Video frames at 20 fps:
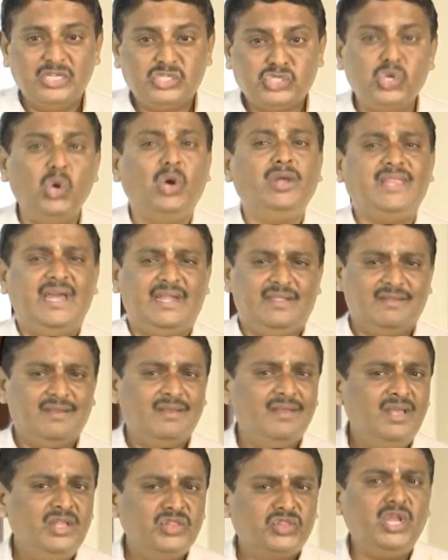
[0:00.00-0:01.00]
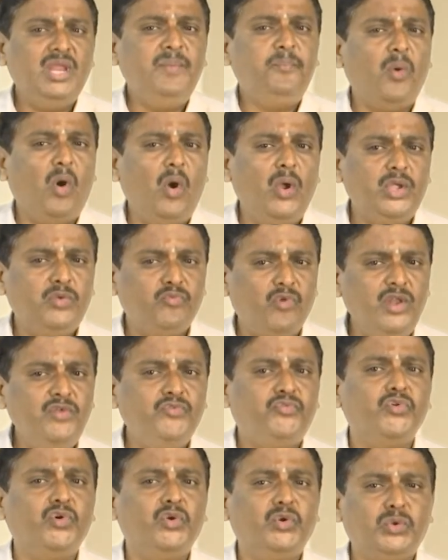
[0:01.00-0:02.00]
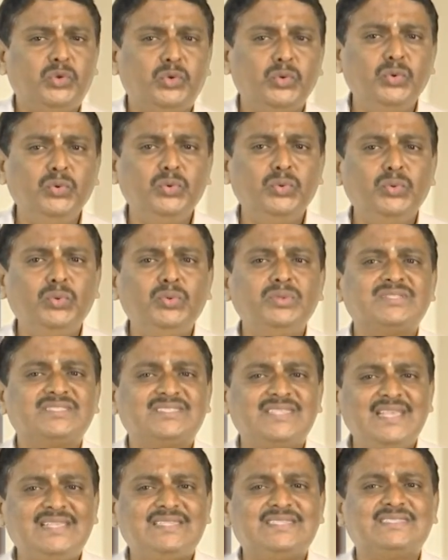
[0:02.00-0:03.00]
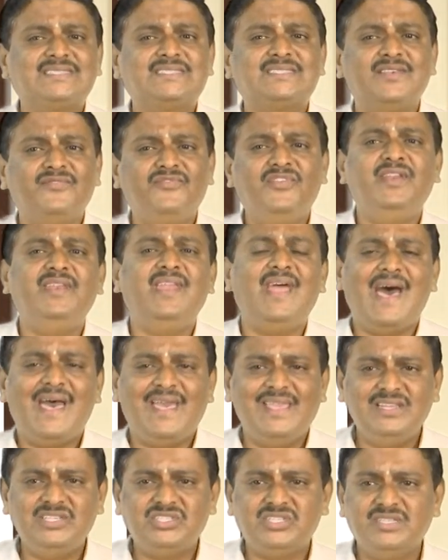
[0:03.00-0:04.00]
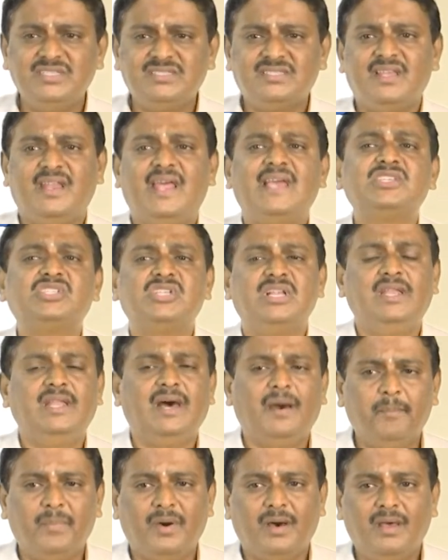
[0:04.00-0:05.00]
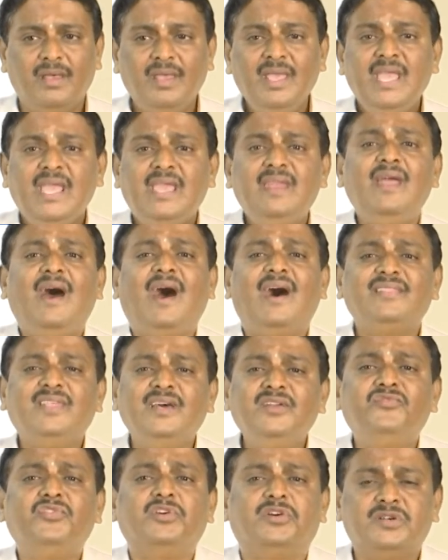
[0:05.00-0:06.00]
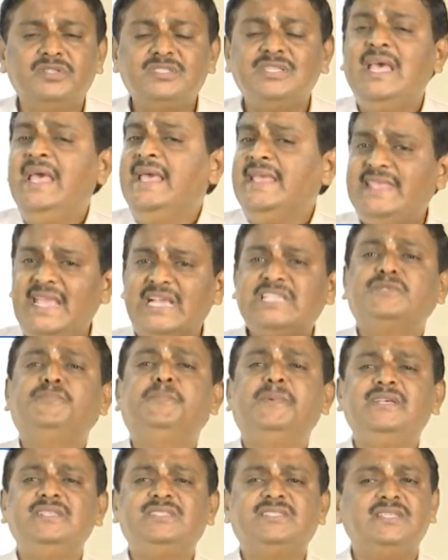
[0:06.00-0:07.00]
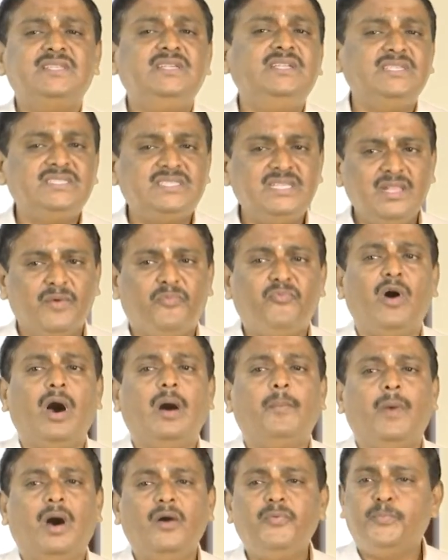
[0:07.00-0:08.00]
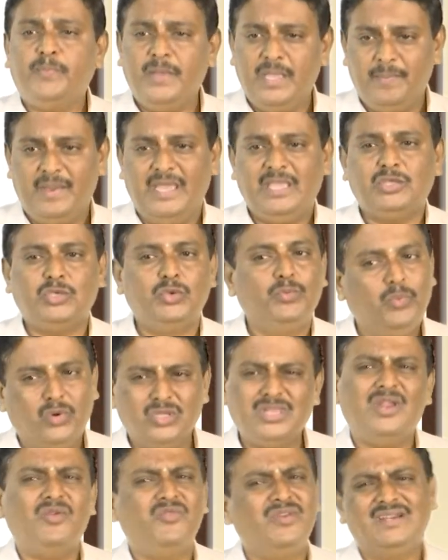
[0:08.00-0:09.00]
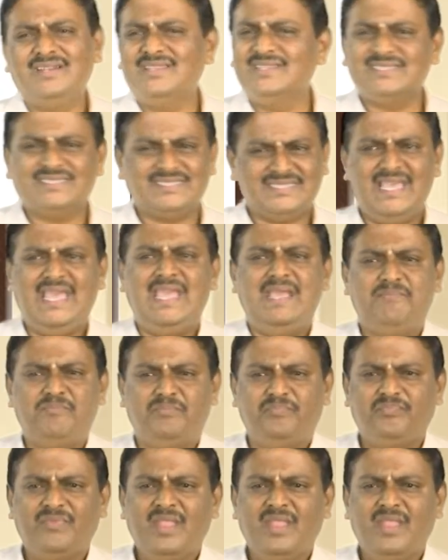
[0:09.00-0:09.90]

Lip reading: Show that 3.142678 is a rational number. In other words, express it is in the form of p by q. Both are one and the same,